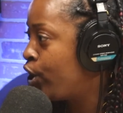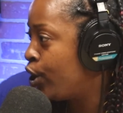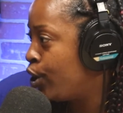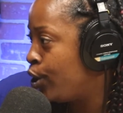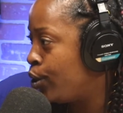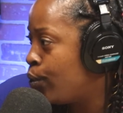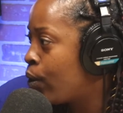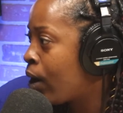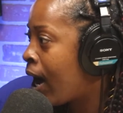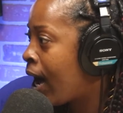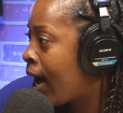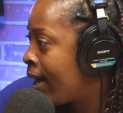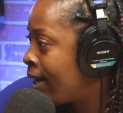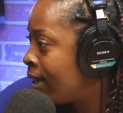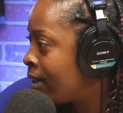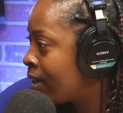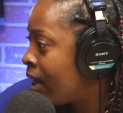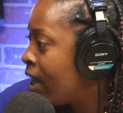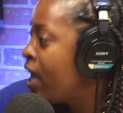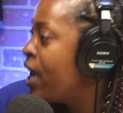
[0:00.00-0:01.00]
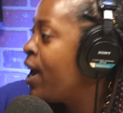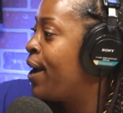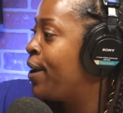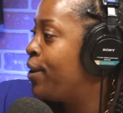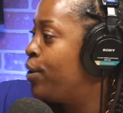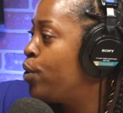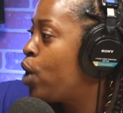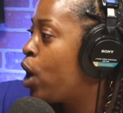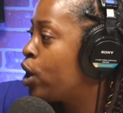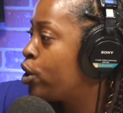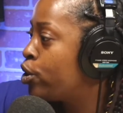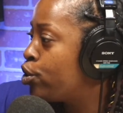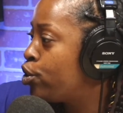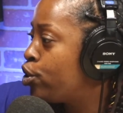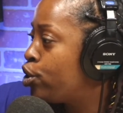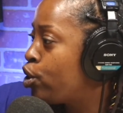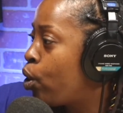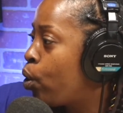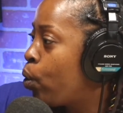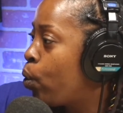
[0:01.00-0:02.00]
to you guys, and you guys are
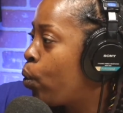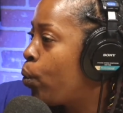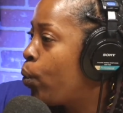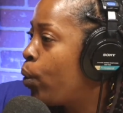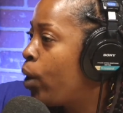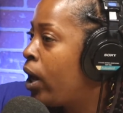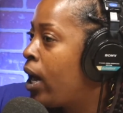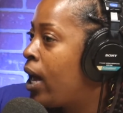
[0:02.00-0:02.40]
so